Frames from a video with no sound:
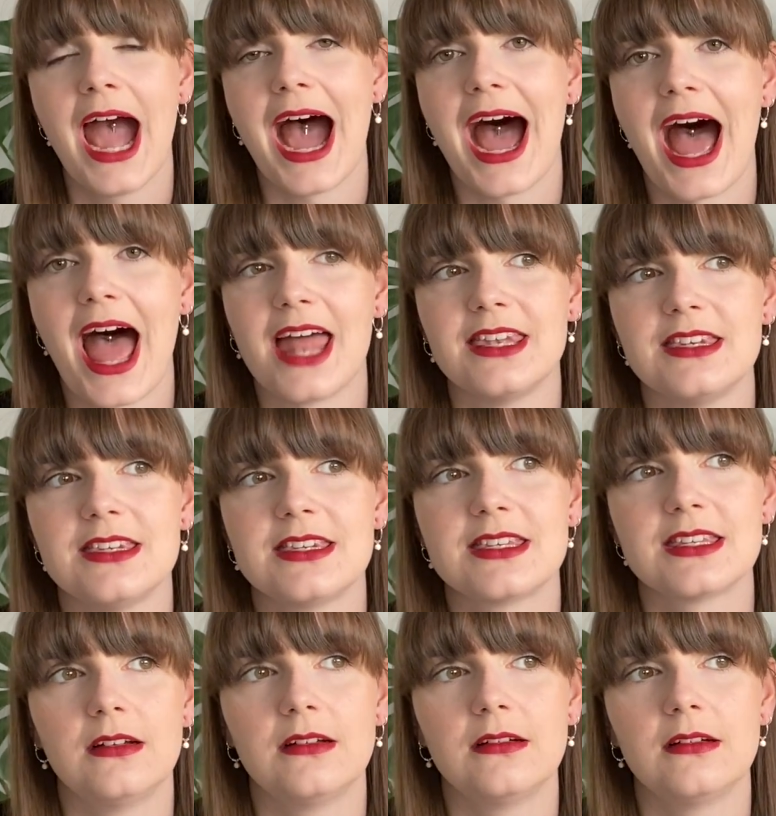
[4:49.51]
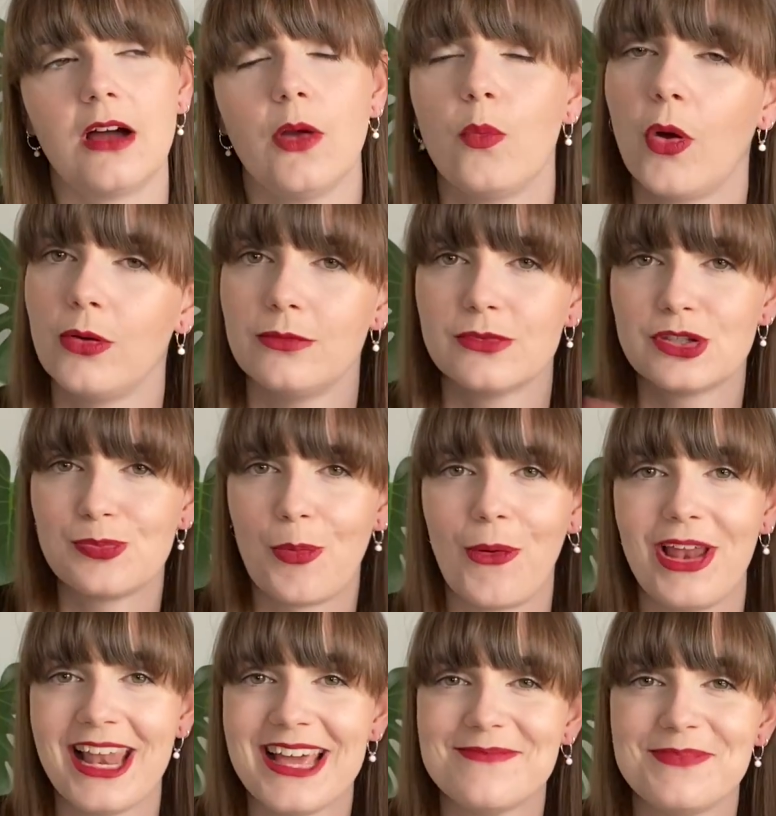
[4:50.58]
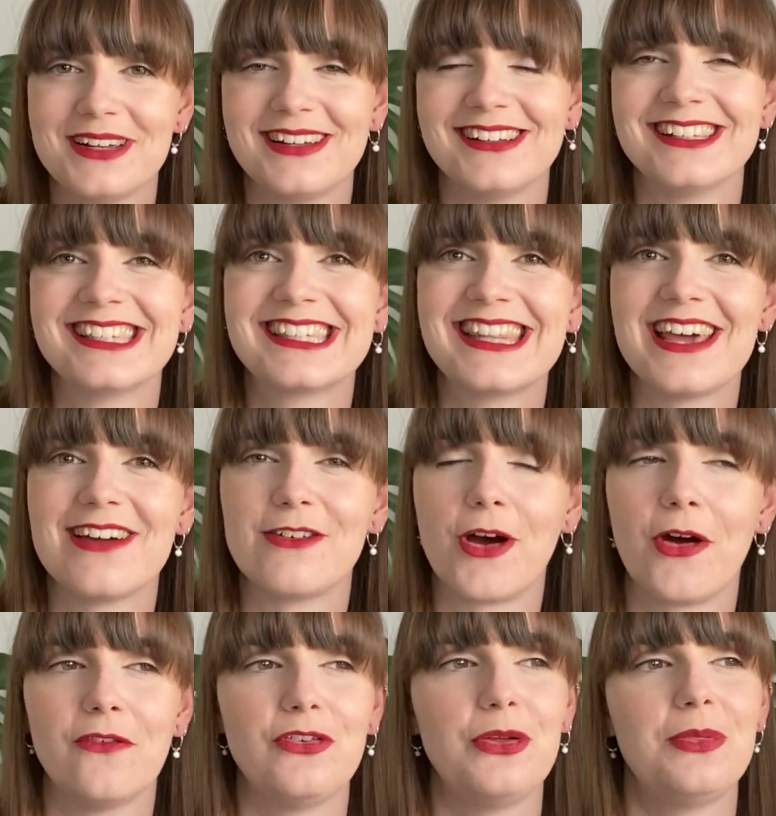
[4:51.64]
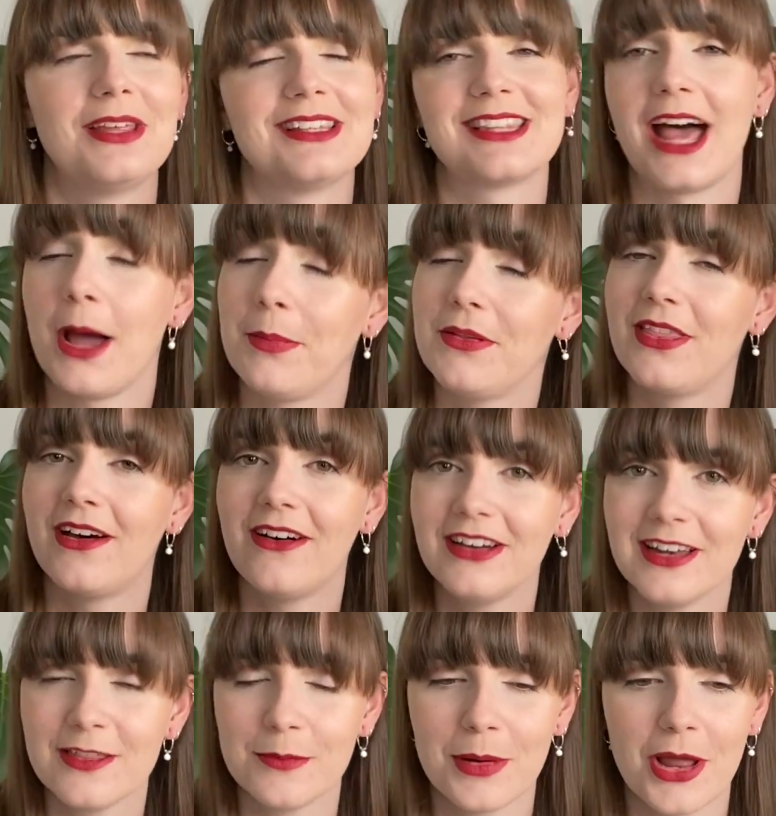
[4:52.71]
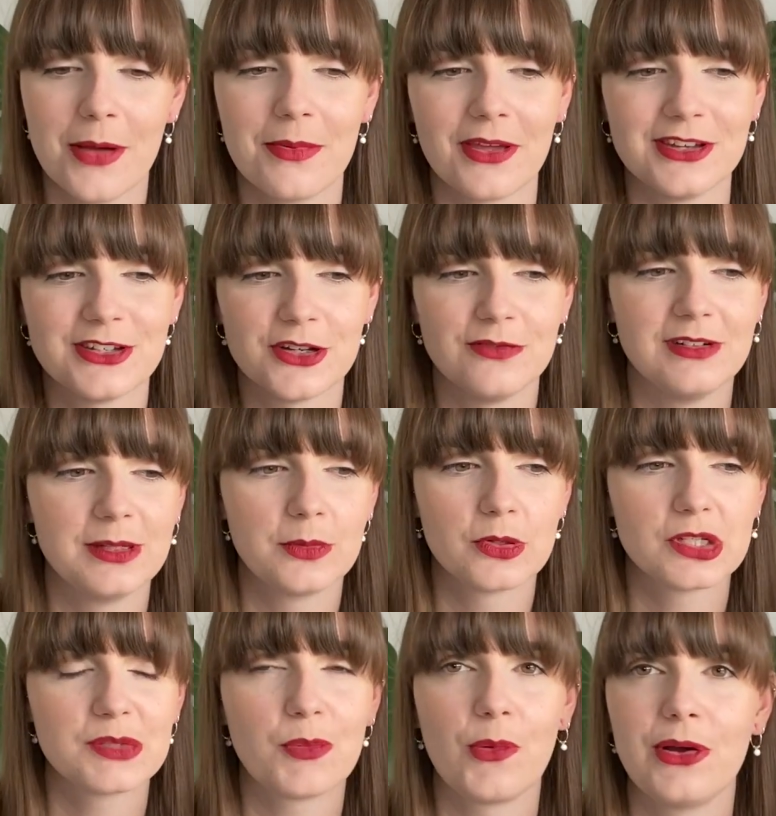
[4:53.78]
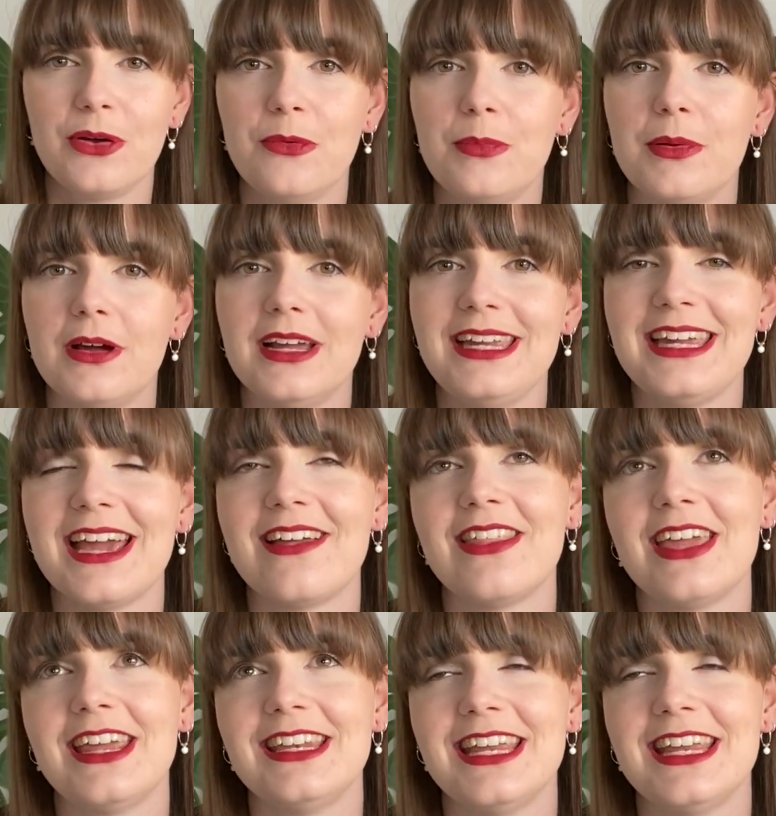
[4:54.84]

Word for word: and I won't spoil it because there are a few things that happen that aren't in the blurb that I don't really want to spoil but yeah it,